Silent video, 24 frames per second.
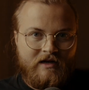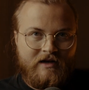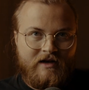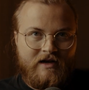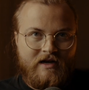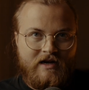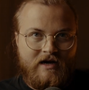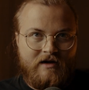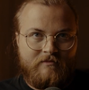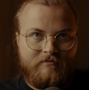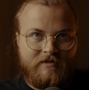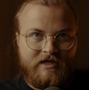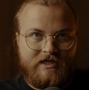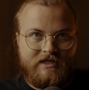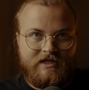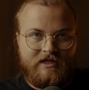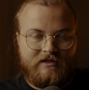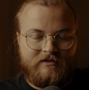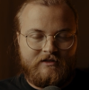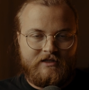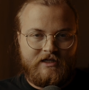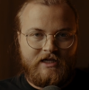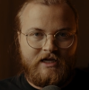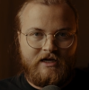not my
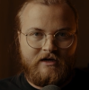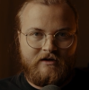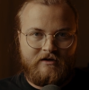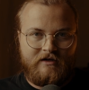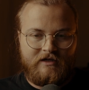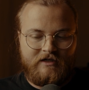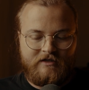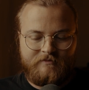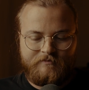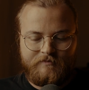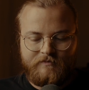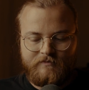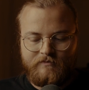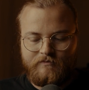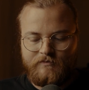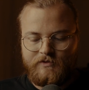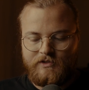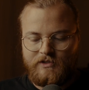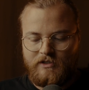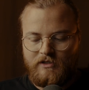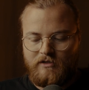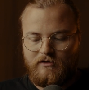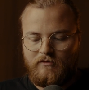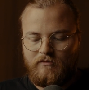daily carry.
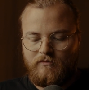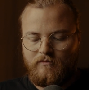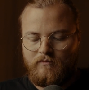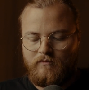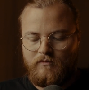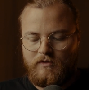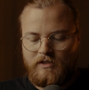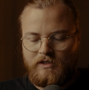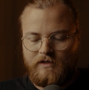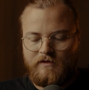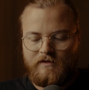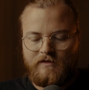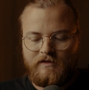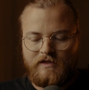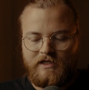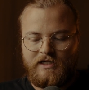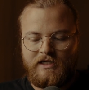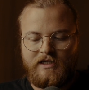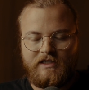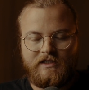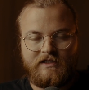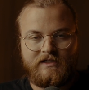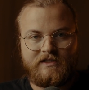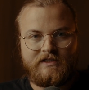So one of the
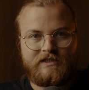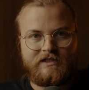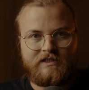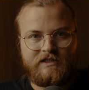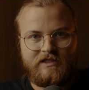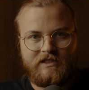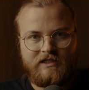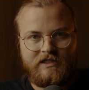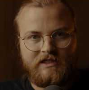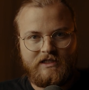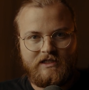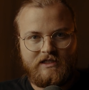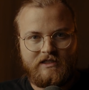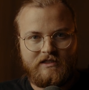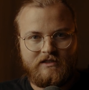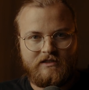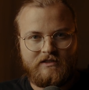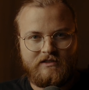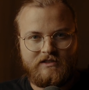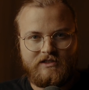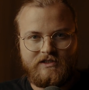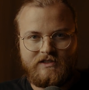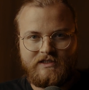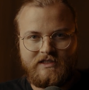things,
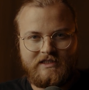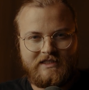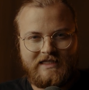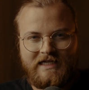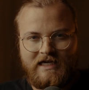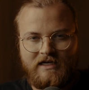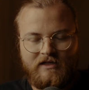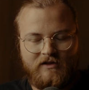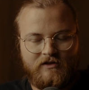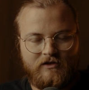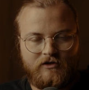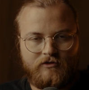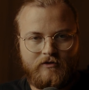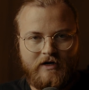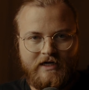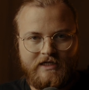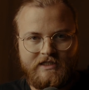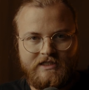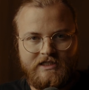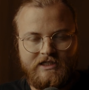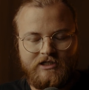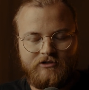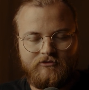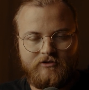just the
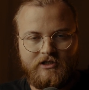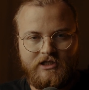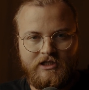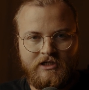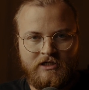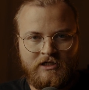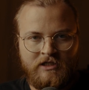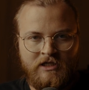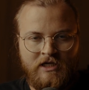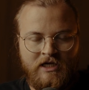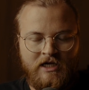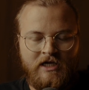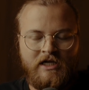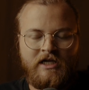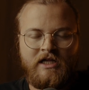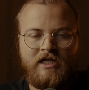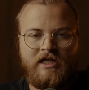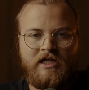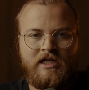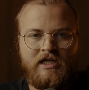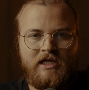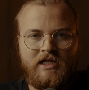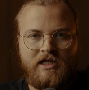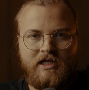criteria
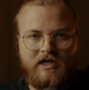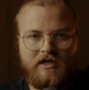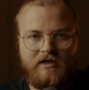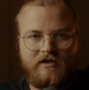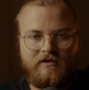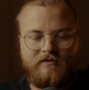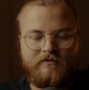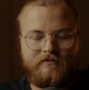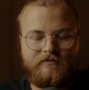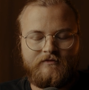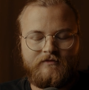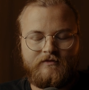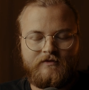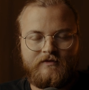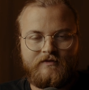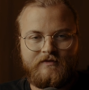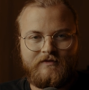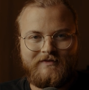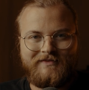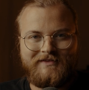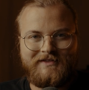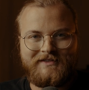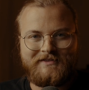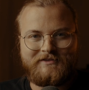of
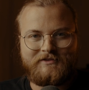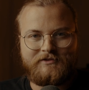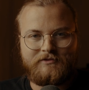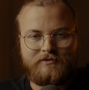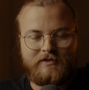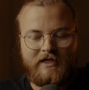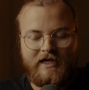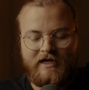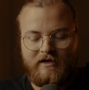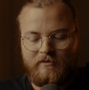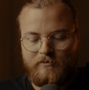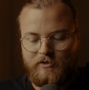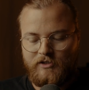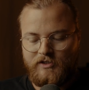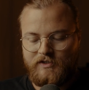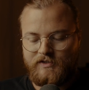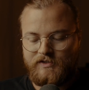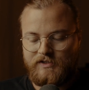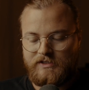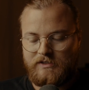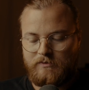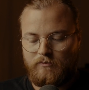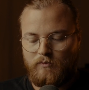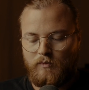these two
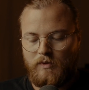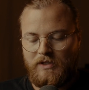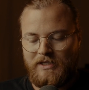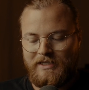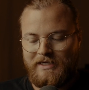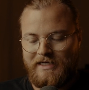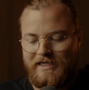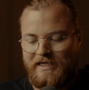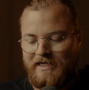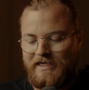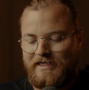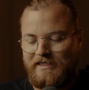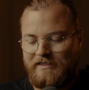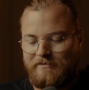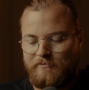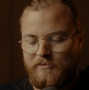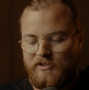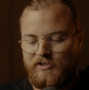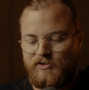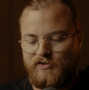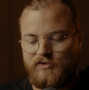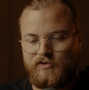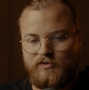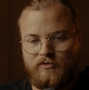cameras. One, I
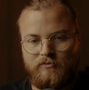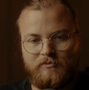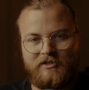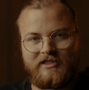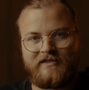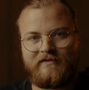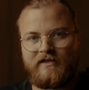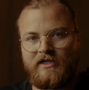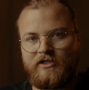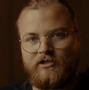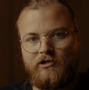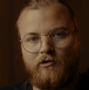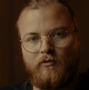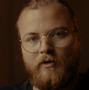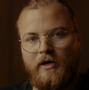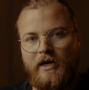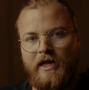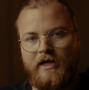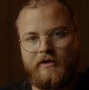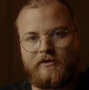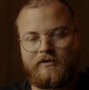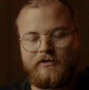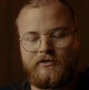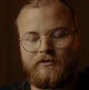am assuming that you are
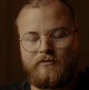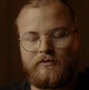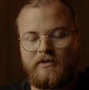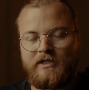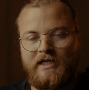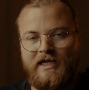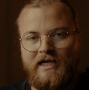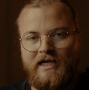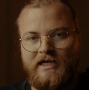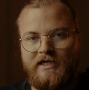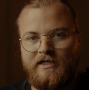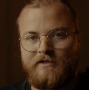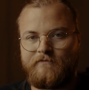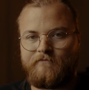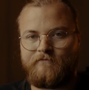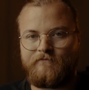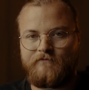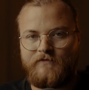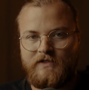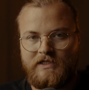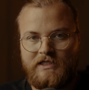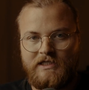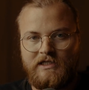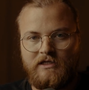not doing any
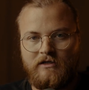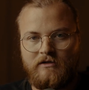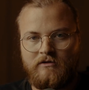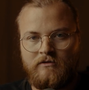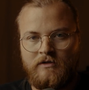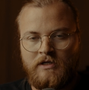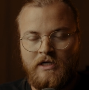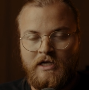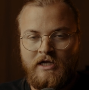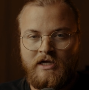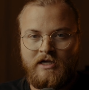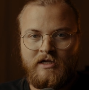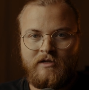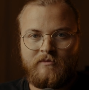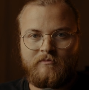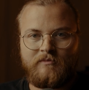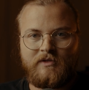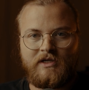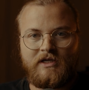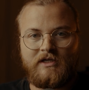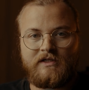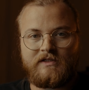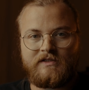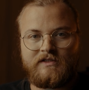video,
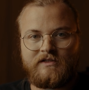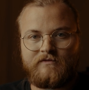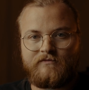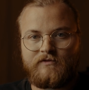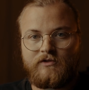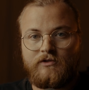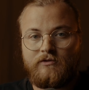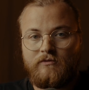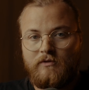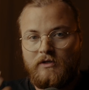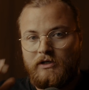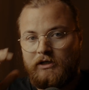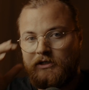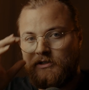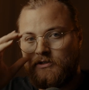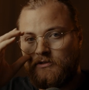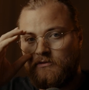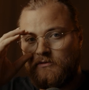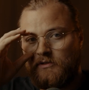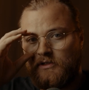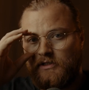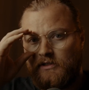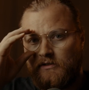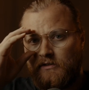because if you are
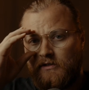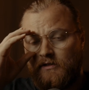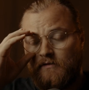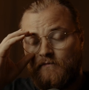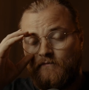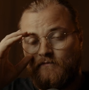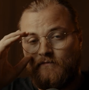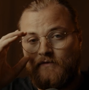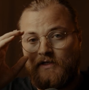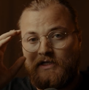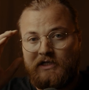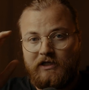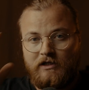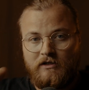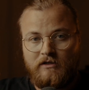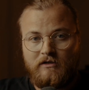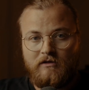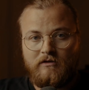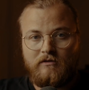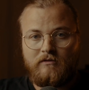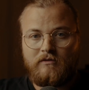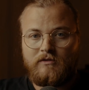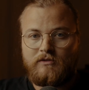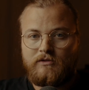doing
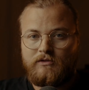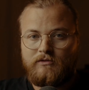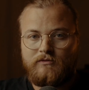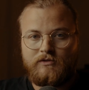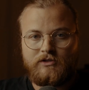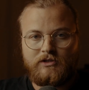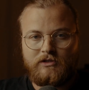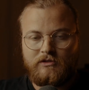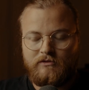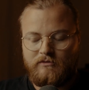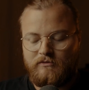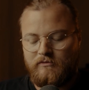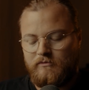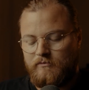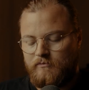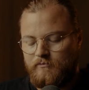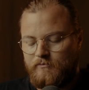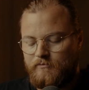video, you shouldn't